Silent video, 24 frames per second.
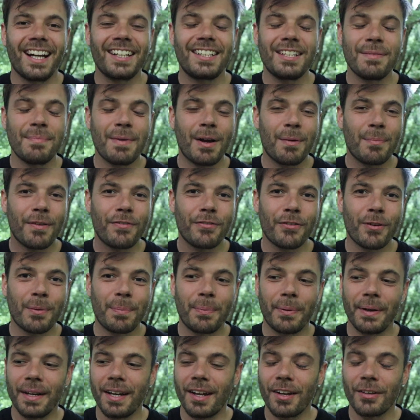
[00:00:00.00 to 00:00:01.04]
I actually mailed my
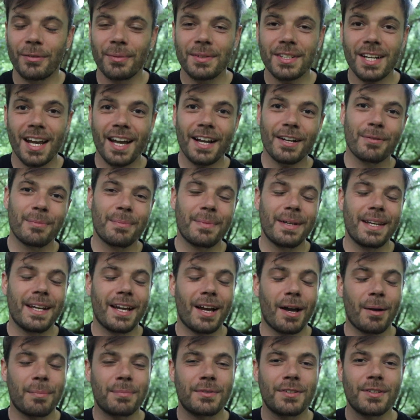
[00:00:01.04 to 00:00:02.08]
4.0s, which I had on me,
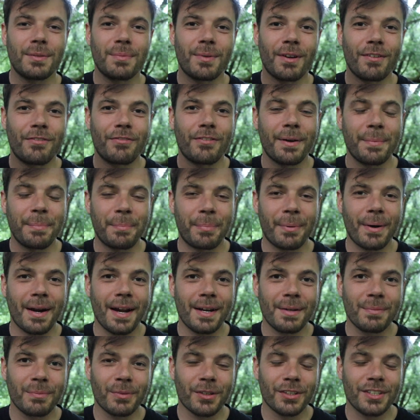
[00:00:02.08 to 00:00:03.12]
up to my friend
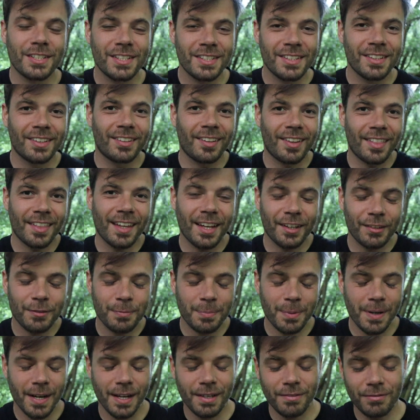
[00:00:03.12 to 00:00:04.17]
Brad in Washington, so thanks,
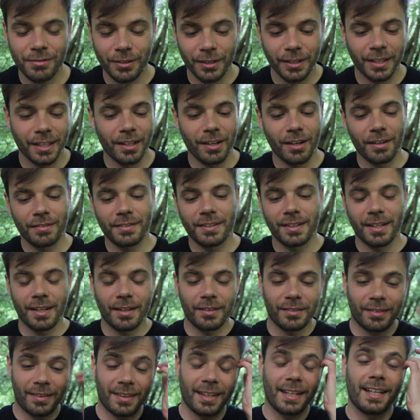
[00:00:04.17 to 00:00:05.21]
Brad, for looking after
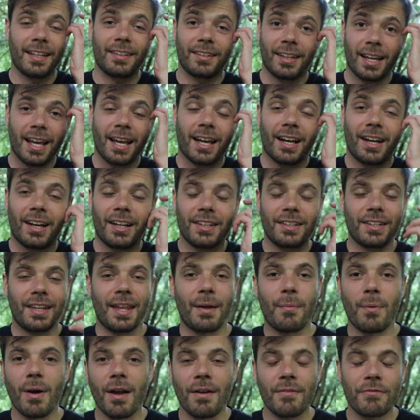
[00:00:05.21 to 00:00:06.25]
those. Thing is,
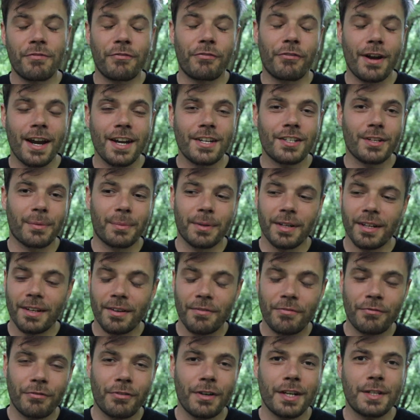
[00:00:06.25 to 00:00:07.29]
they weren't fresh. I wanted
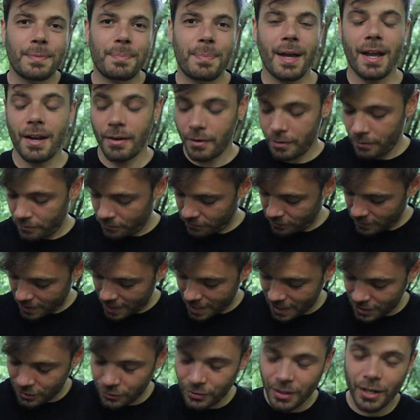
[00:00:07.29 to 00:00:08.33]
a fresh pair
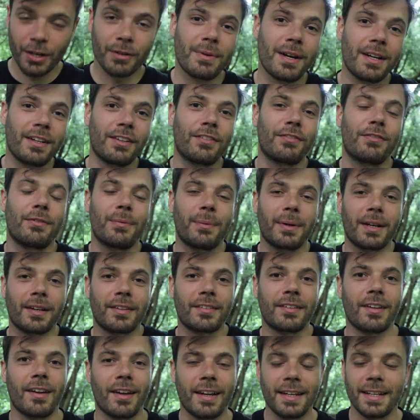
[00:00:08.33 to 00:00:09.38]
of trail runners for when I
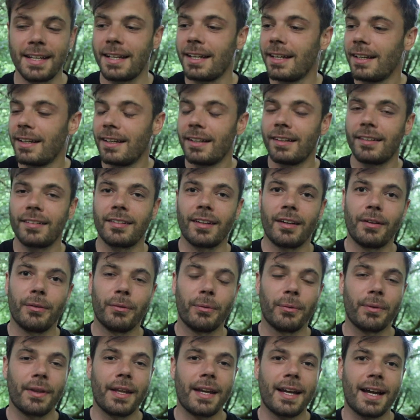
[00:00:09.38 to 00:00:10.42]
started it, so
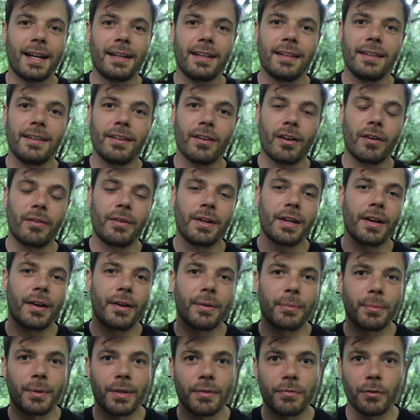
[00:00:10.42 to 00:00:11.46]
all they had in the
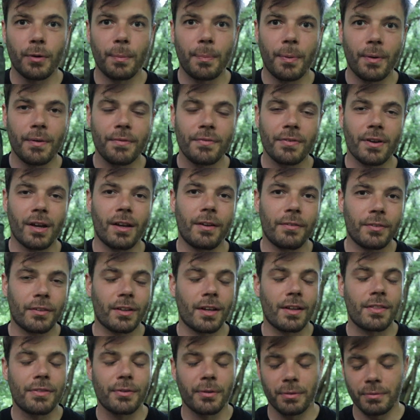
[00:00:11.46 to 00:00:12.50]
RAI were the 4.5s.
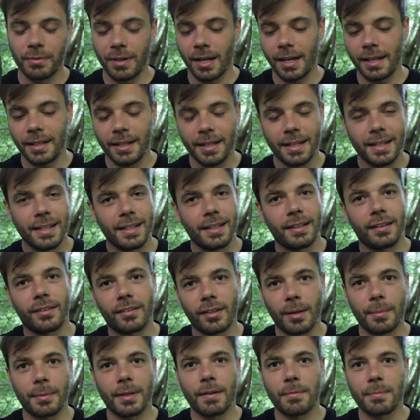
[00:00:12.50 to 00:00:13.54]
I thought, right, it's
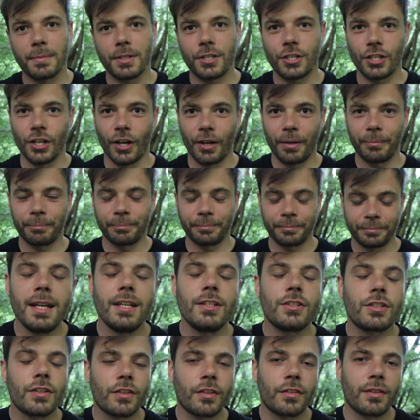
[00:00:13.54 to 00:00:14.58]
time to give them a shot.
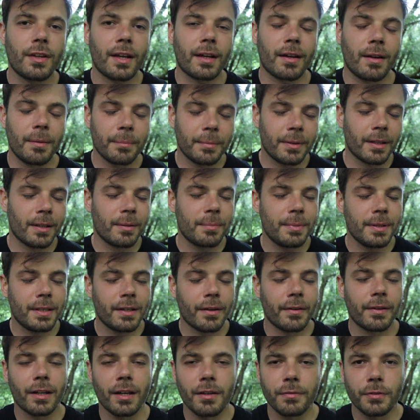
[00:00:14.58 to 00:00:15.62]
In just a sec, I'm going to be
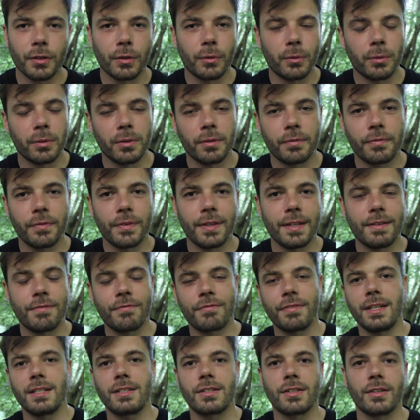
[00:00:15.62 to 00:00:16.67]
going over all of the
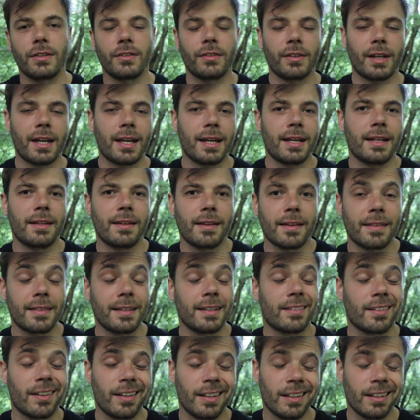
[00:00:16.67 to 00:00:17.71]
features and the
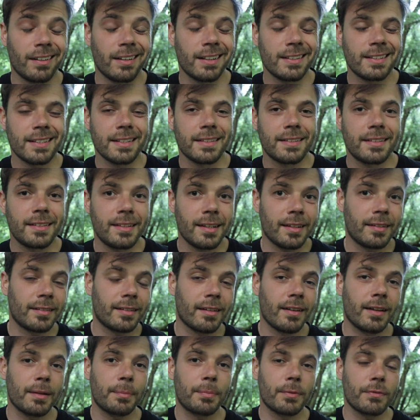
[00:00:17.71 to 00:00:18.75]
things that I liked and
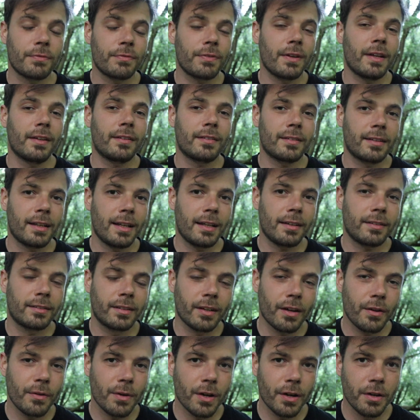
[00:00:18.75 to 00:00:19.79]
disliked, but first let's
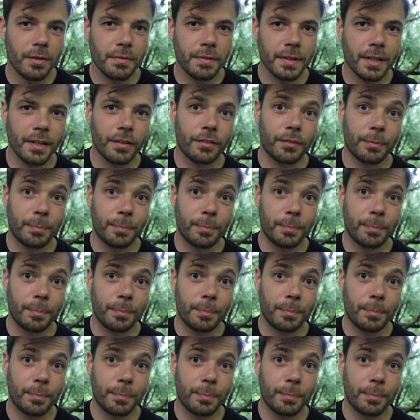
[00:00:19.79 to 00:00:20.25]
go over the